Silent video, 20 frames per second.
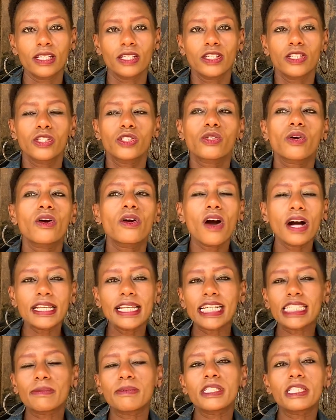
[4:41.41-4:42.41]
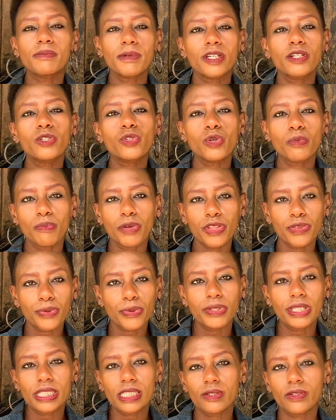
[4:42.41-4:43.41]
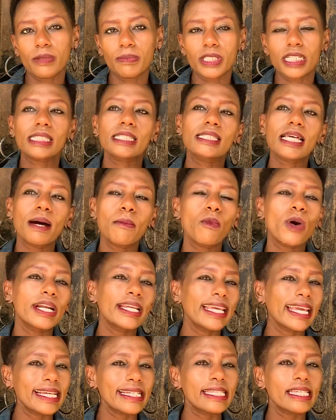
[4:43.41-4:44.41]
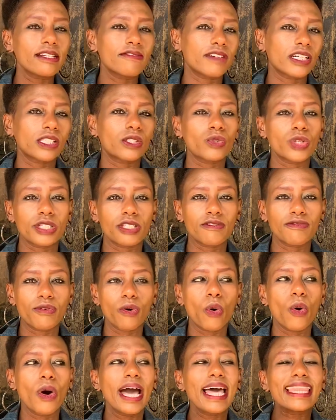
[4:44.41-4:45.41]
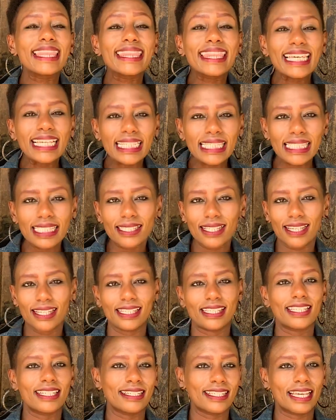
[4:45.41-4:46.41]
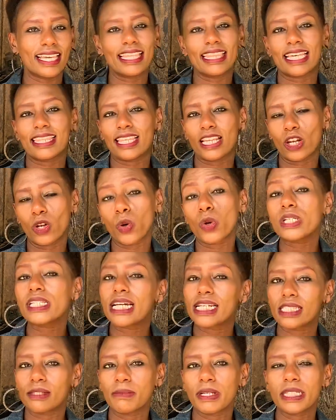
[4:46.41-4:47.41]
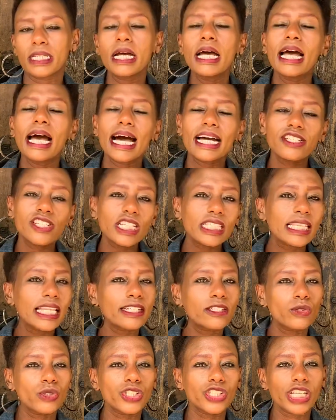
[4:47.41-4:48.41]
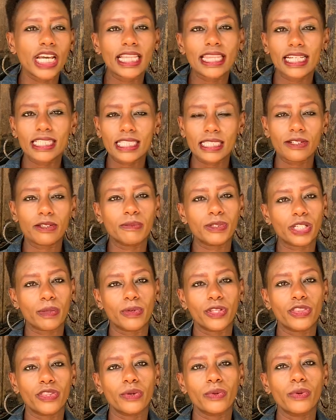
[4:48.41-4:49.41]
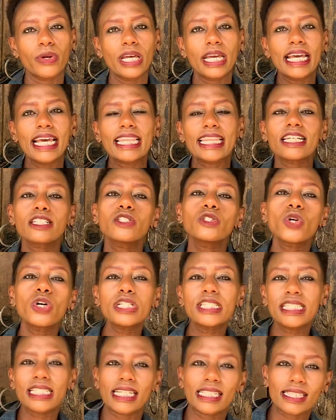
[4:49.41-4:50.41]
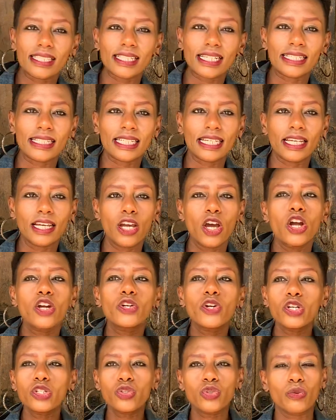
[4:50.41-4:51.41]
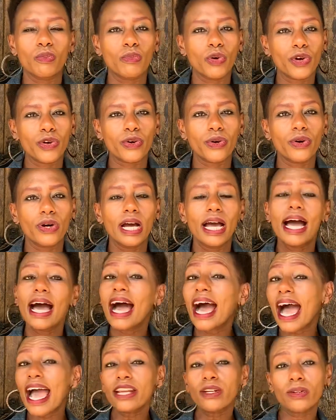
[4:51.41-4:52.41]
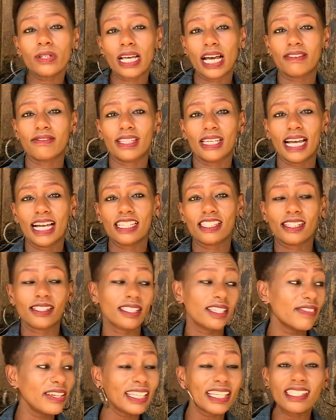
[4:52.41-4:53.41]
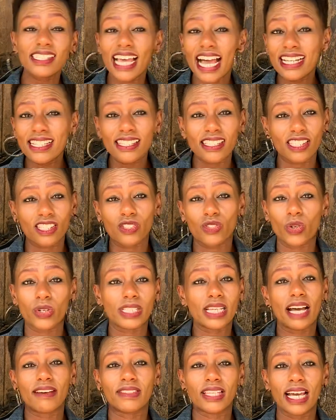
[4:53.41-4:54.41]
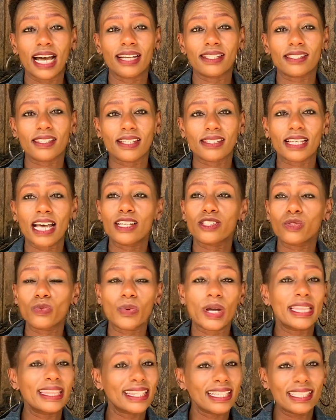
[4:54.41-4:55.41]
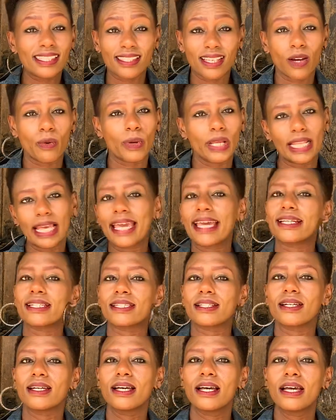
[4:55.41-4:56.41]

So God has been speaking to me through this scripture, Psalm 118 verse 24. This is the day that the Lord has made. I'd just like to share that scripture with you, that not yesterday, not tomorrow, I don't have the answers. Even the scientists don't have the answers as to when this thing will end.